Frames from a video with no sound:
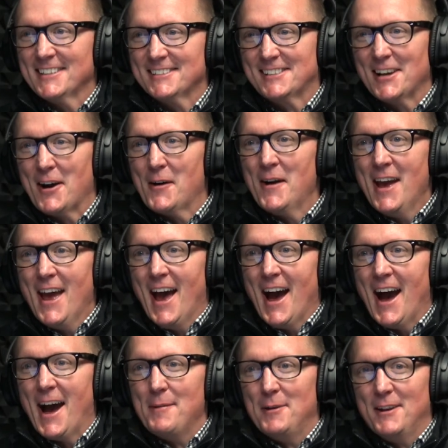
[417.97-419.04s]
So
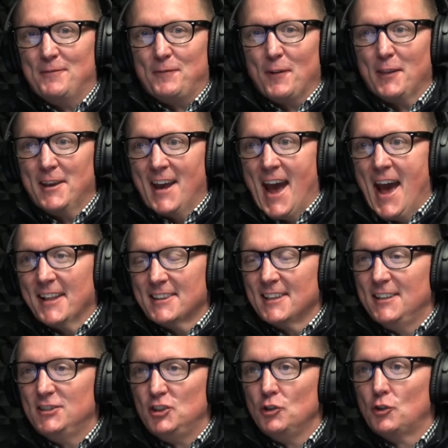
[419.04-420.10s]
I mean, for the
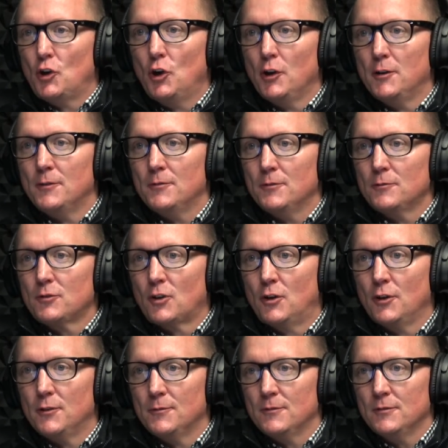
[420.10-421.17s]
athletes, you couldn't
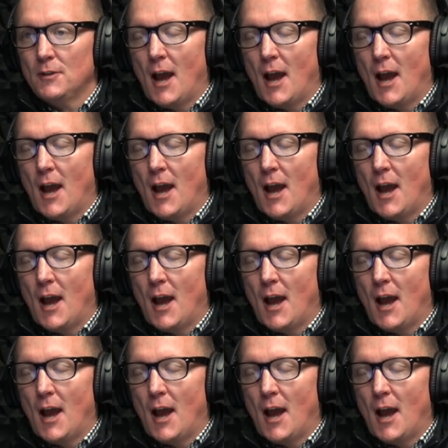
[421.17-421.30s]
couldn't.